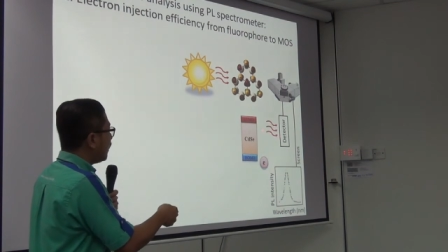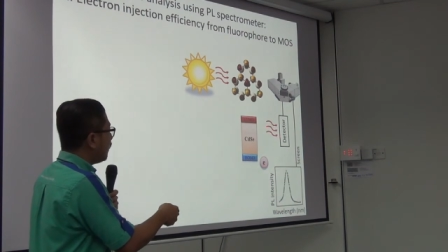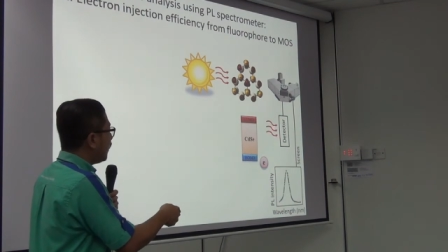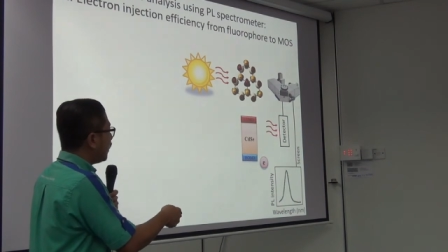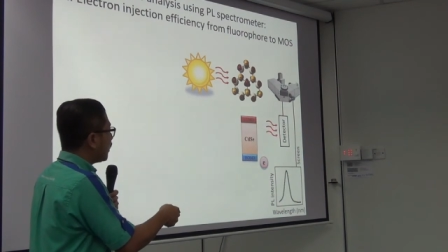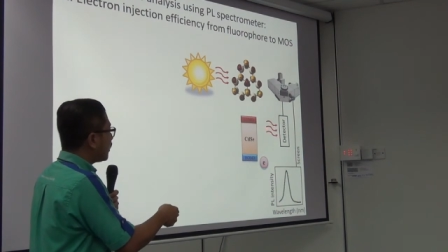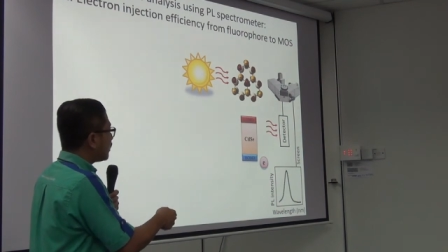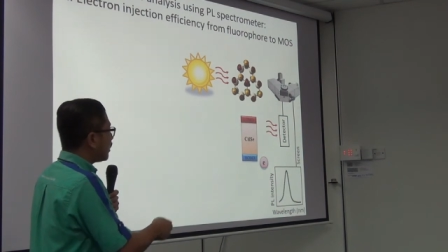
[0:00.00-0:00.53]

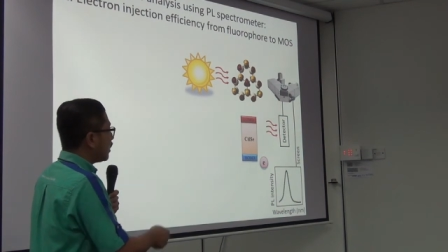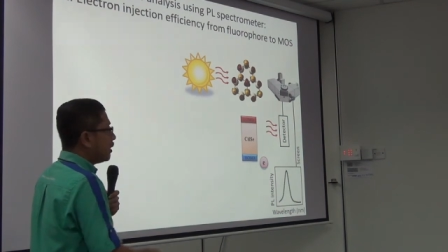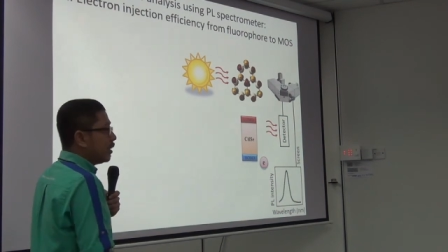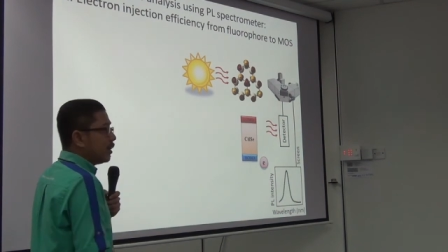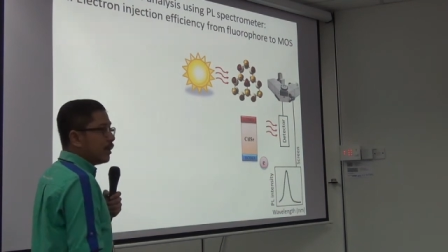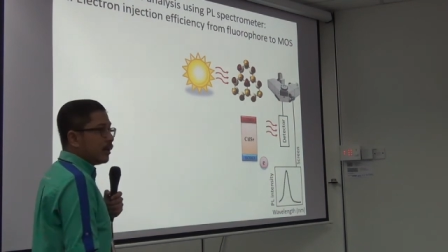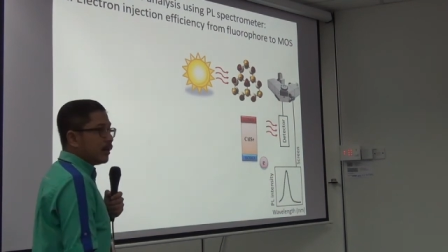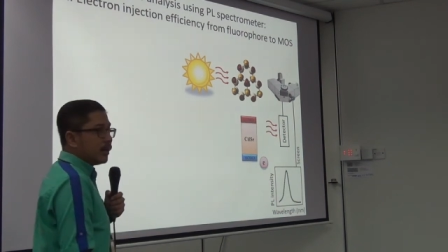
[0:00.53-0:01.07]
giving us
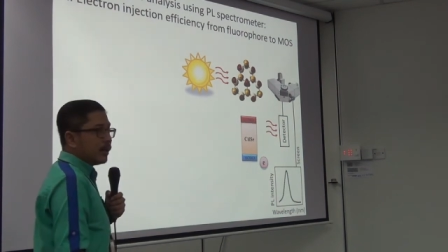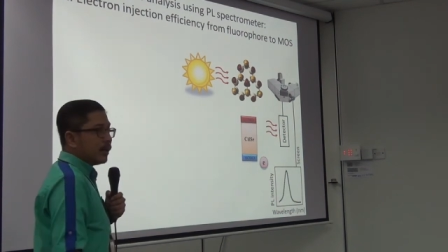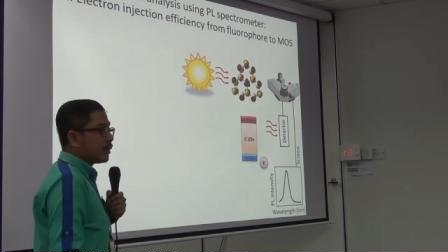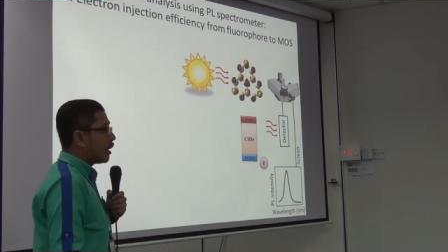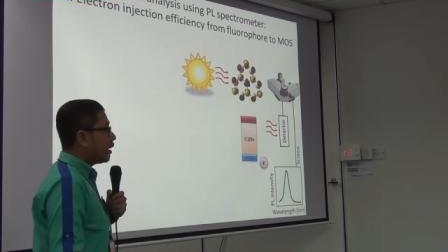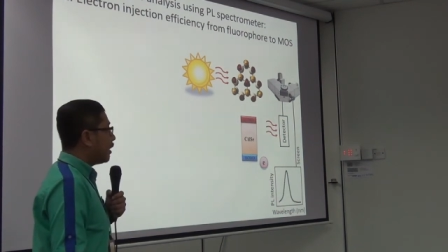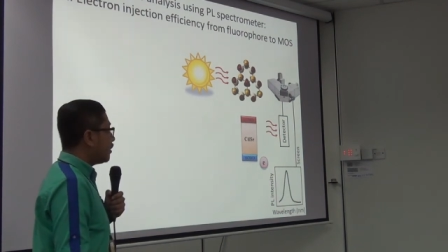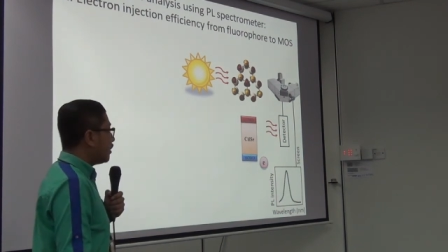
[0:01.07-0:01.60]

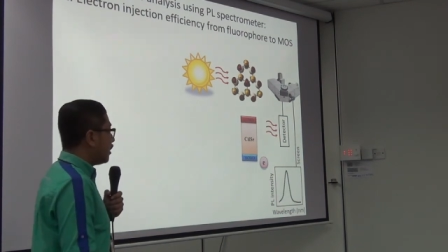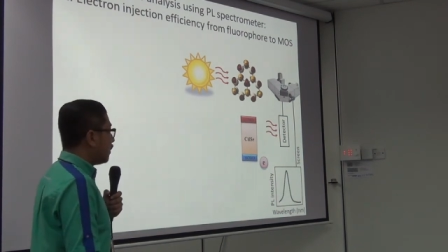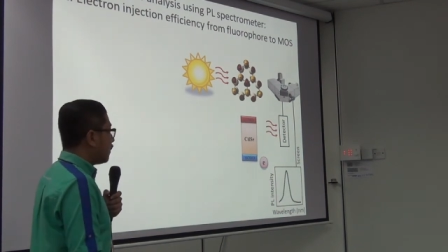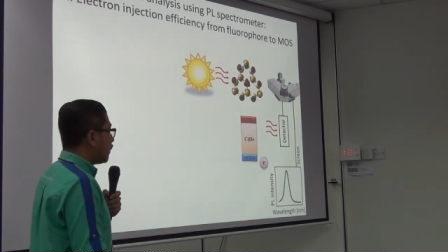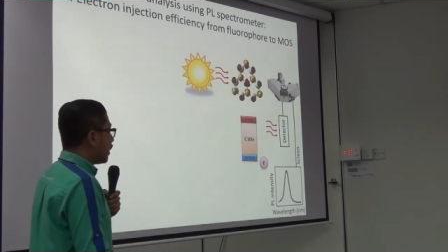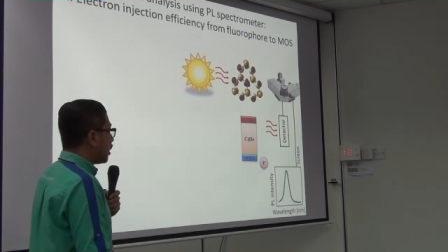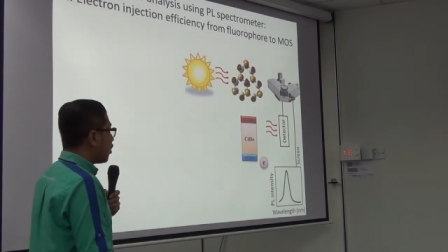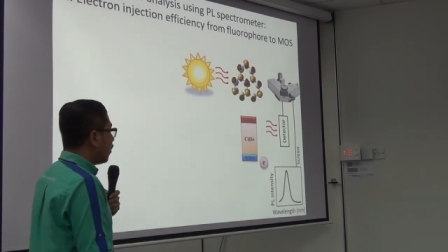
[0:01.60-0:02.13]

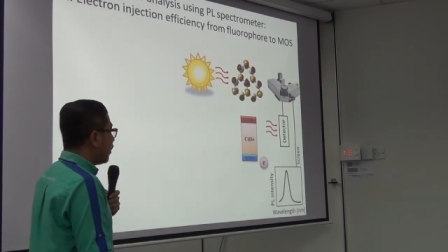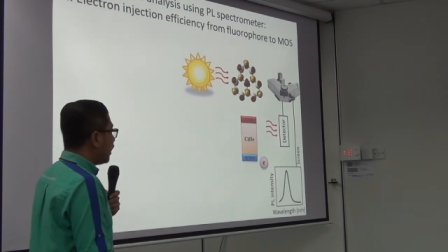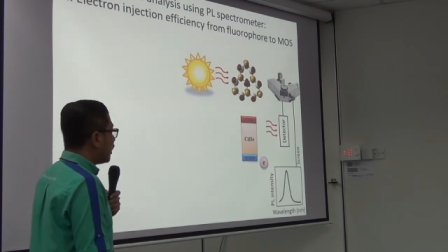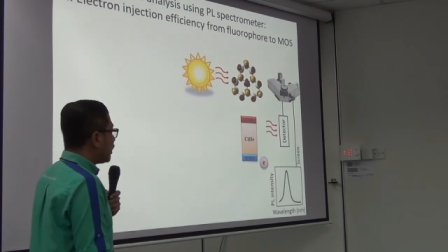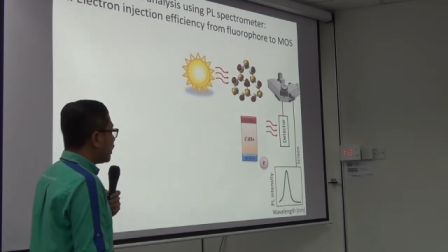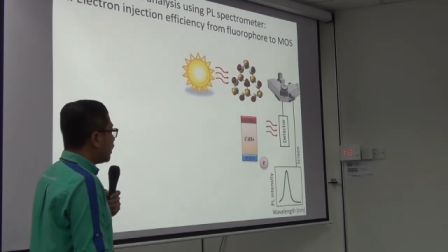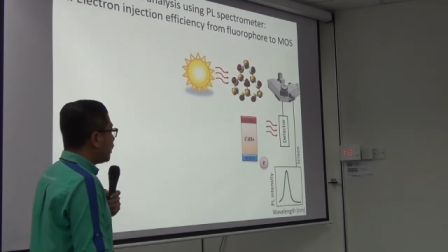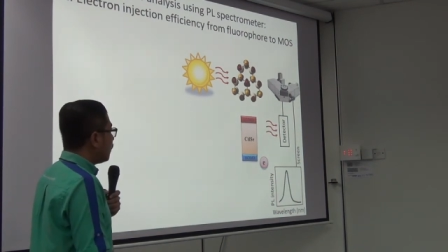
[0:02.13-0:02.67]
radiative
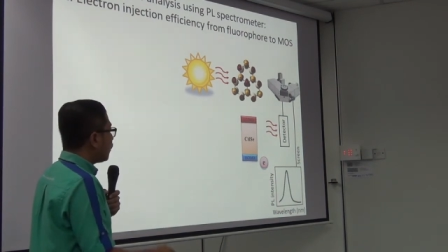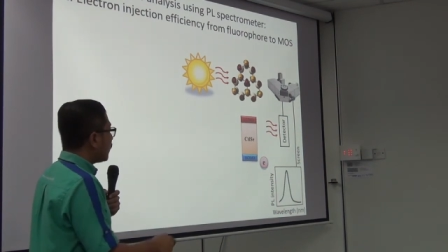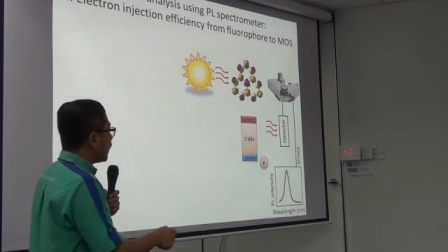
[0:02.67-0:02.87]
recombination